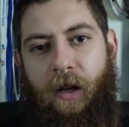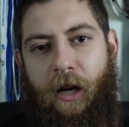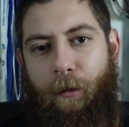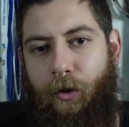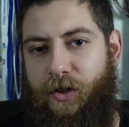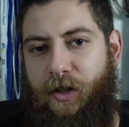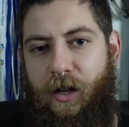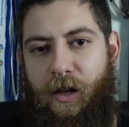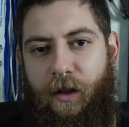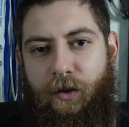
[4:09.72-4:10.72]
I'm not
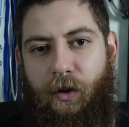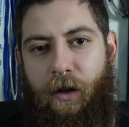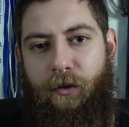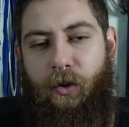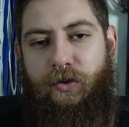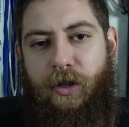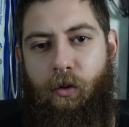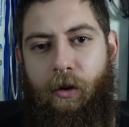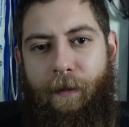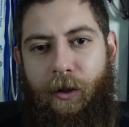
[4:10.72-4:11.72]
saying that you have to use
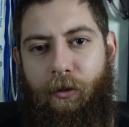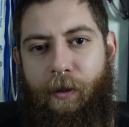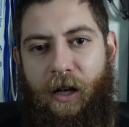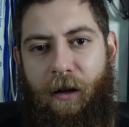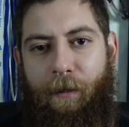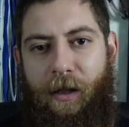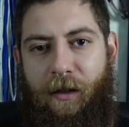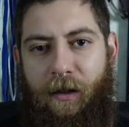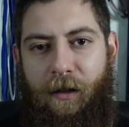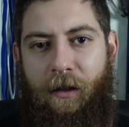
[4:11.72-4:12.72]
equipment to become
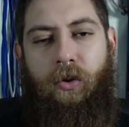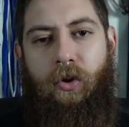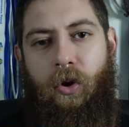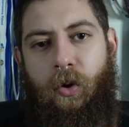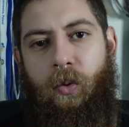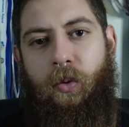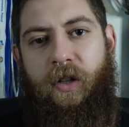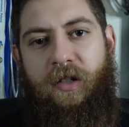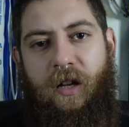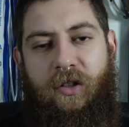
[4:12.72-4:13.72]
better. No,
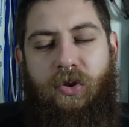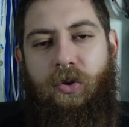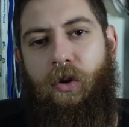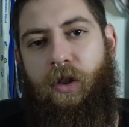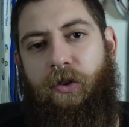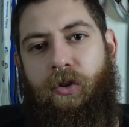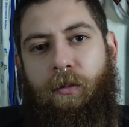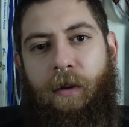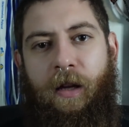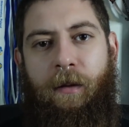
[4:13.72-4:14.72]
it's nice to know that you
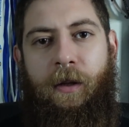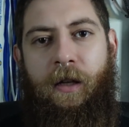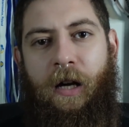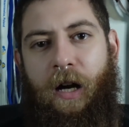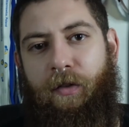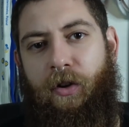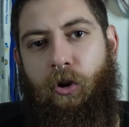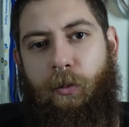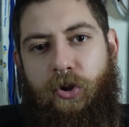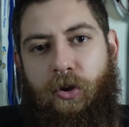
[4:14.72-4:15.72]
maybe have an
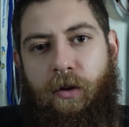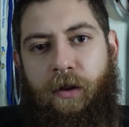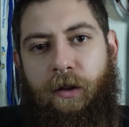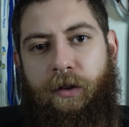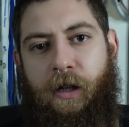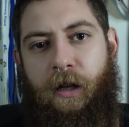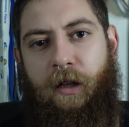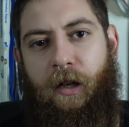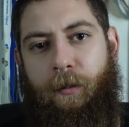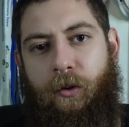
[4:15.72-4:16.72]
option that can
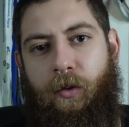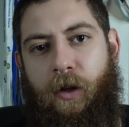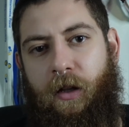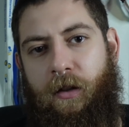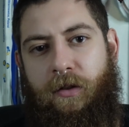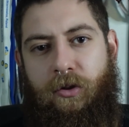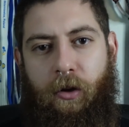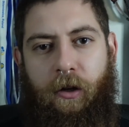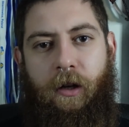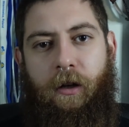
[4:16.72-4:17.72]
help you get
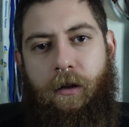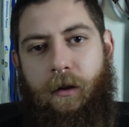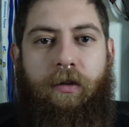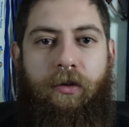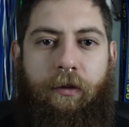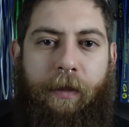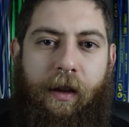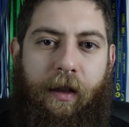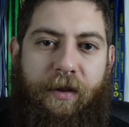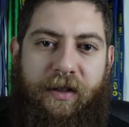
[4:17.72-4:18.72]
stronger again. Don't
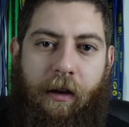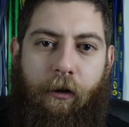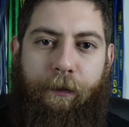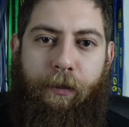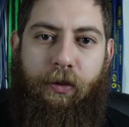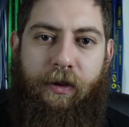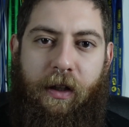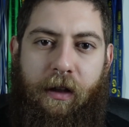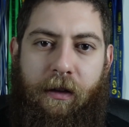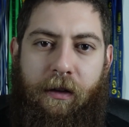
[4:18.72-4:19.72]
make the mistake of
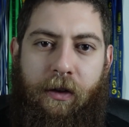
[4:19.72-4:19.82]
putting